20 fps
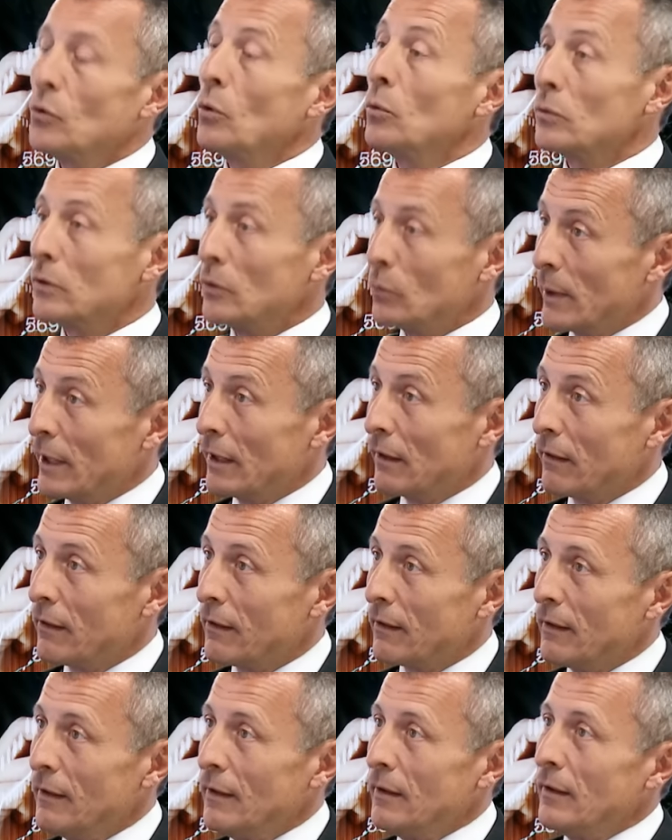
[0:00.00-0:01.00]
total
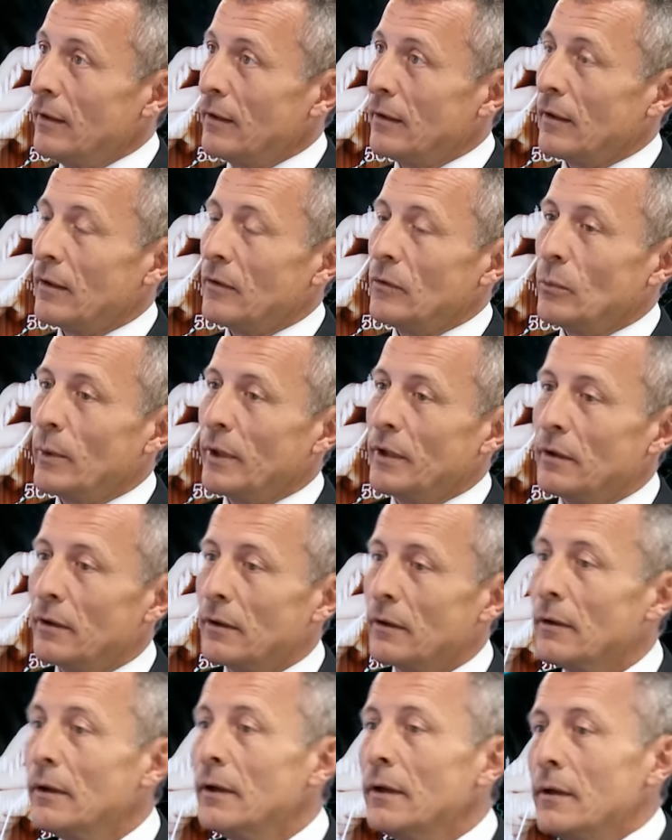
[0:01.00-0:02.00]
wealth, and
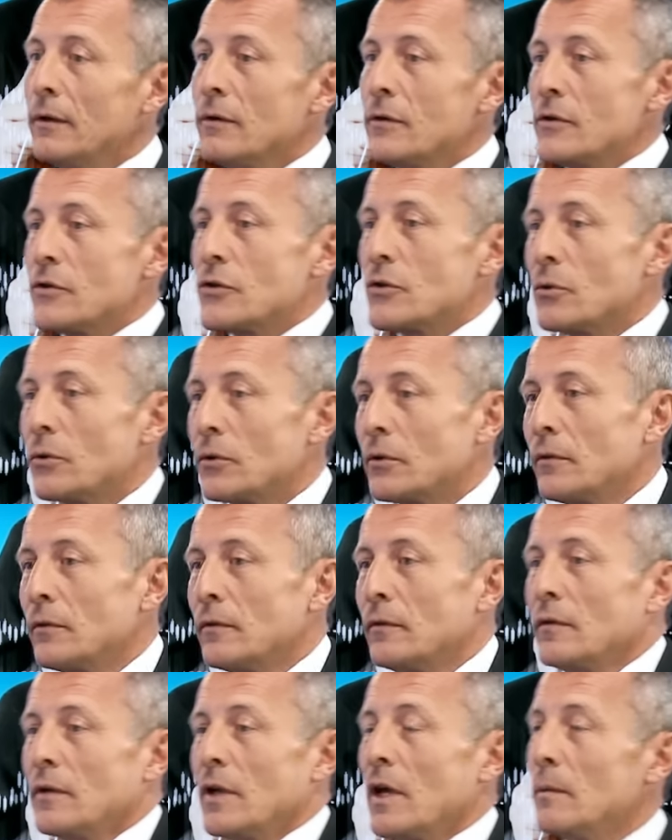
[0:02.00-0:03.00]
whether
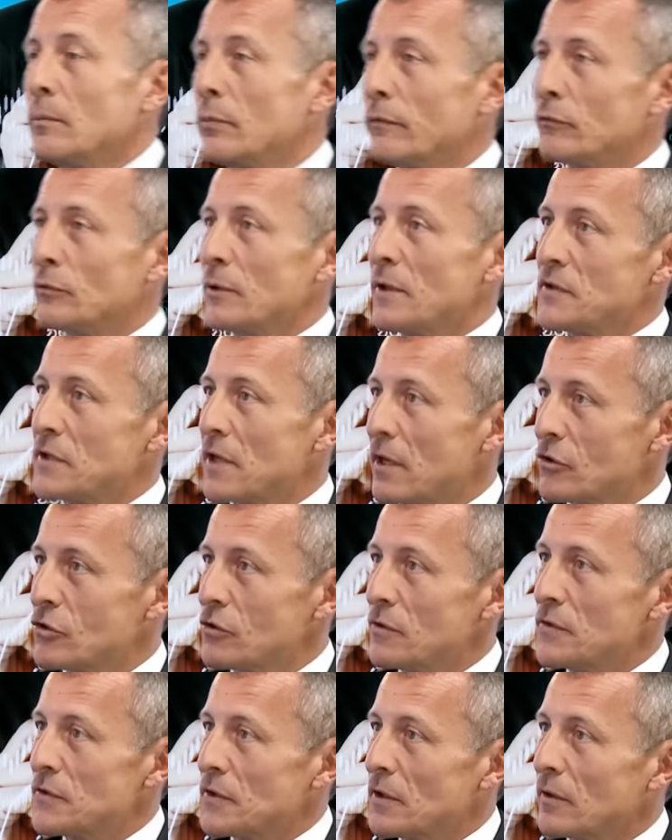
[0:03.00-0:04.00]
certain type of
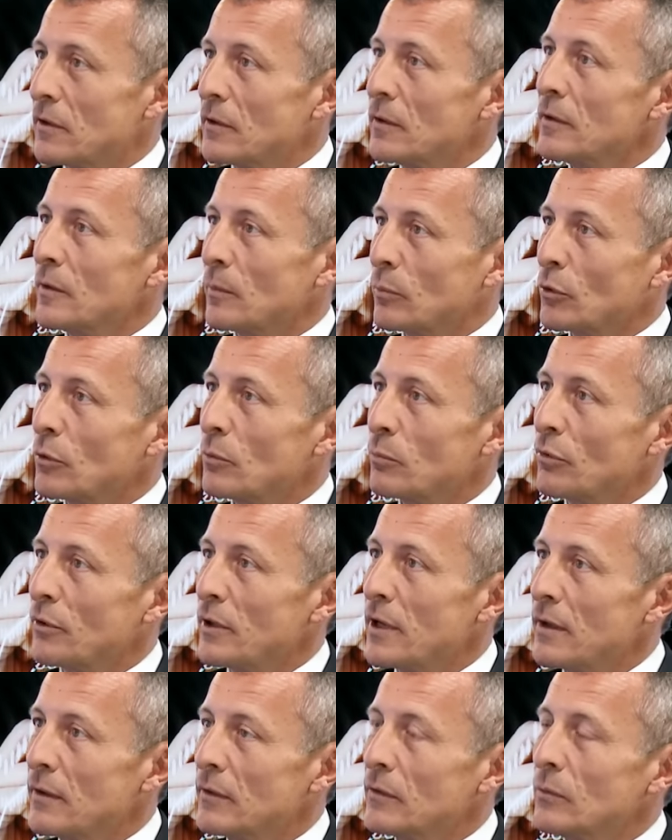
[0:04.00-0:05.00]
transactions are
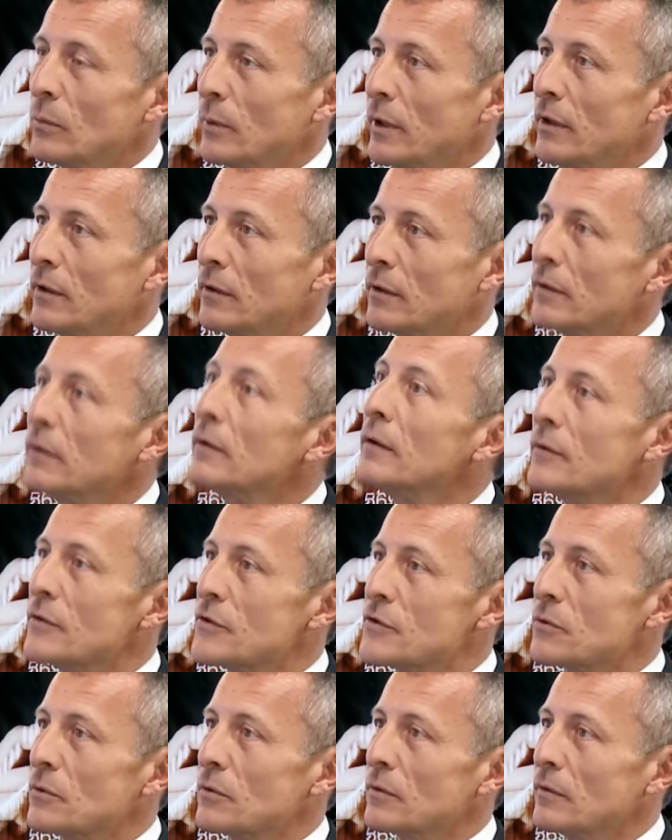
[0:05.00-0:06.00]
appropriate, whether
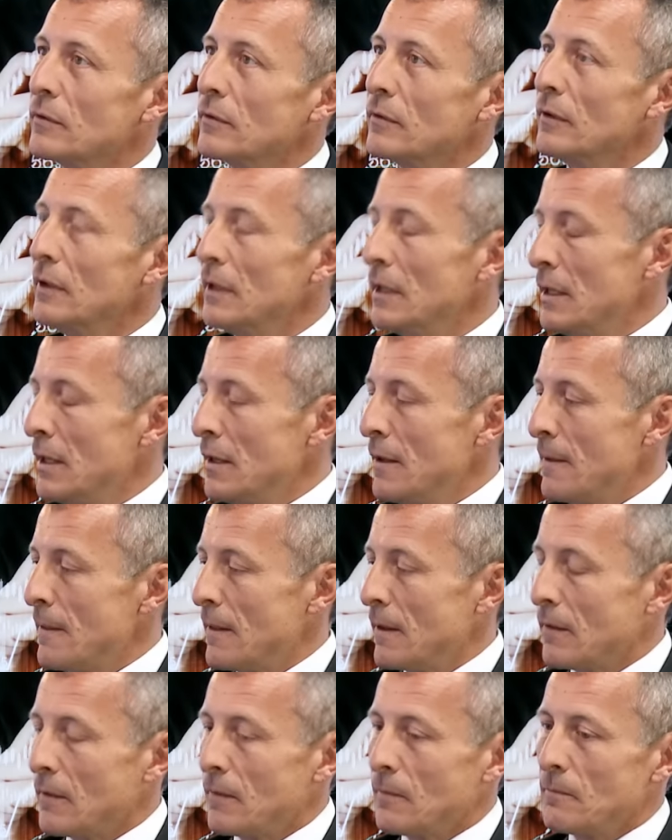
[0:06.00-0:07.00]
a certain
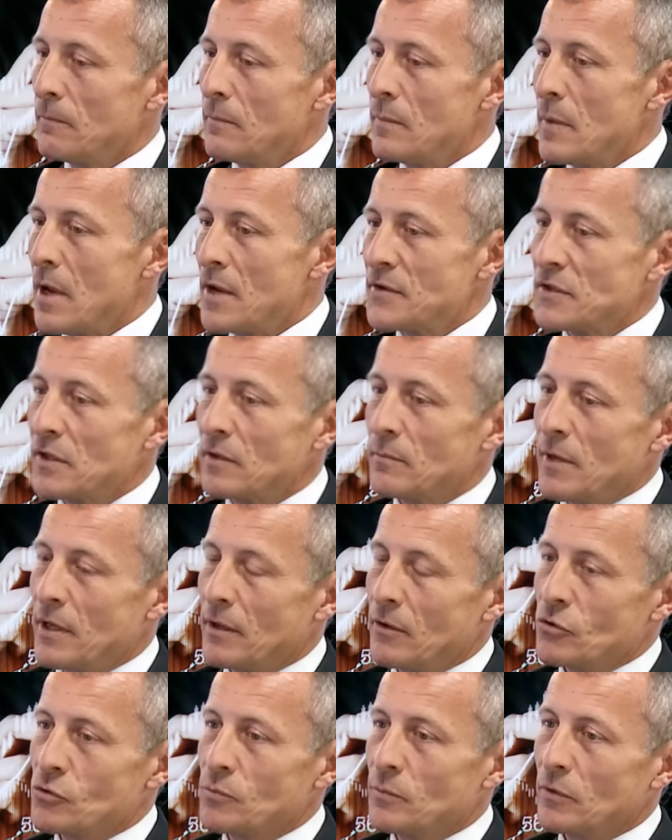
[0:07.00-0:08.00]
asset
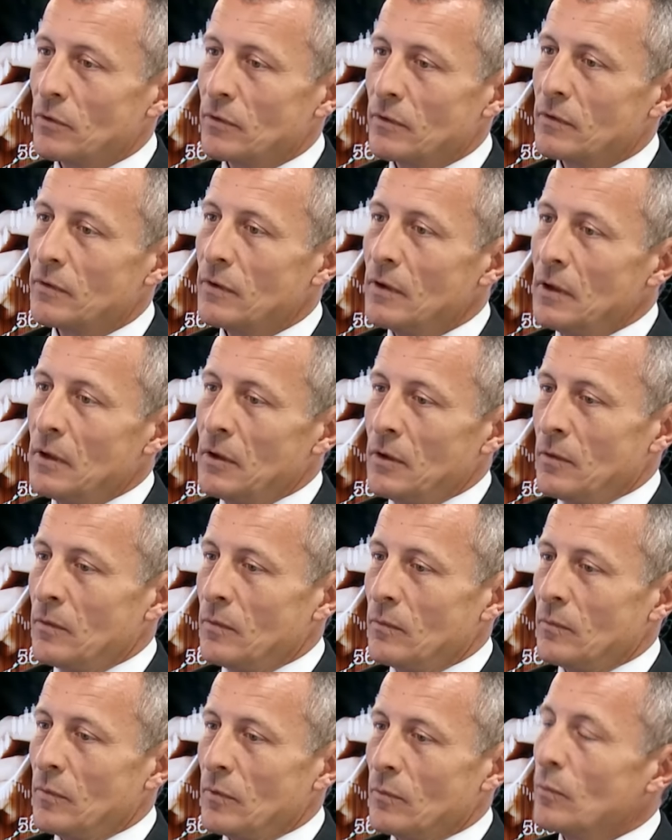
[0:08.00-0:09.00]
management
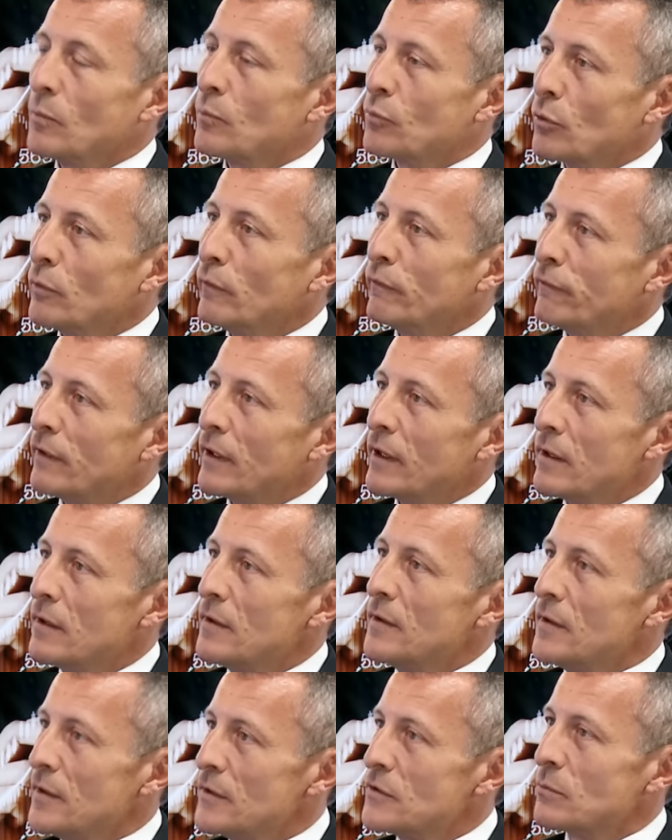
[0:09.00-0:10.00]

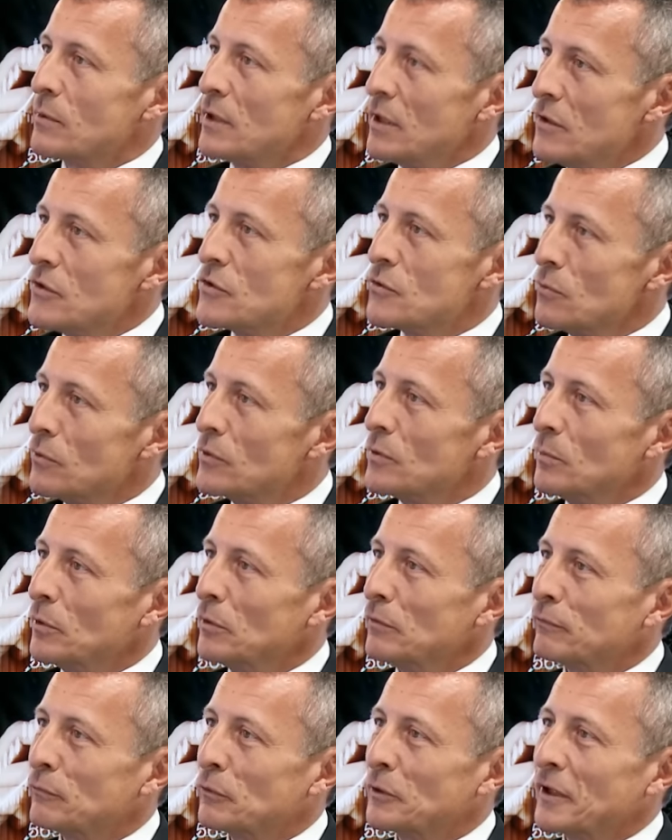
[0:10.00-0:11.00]
profile is really
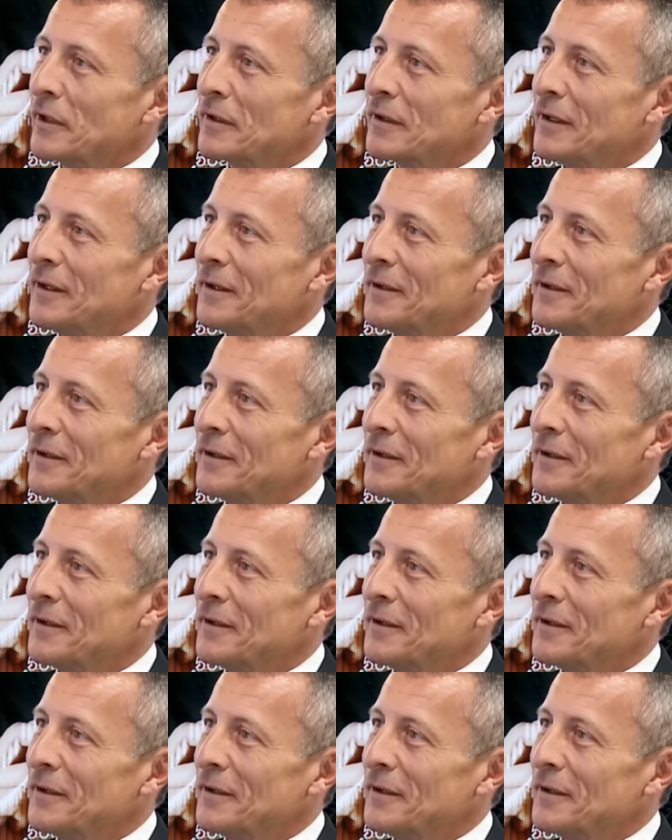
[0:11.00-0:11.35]
suitable for that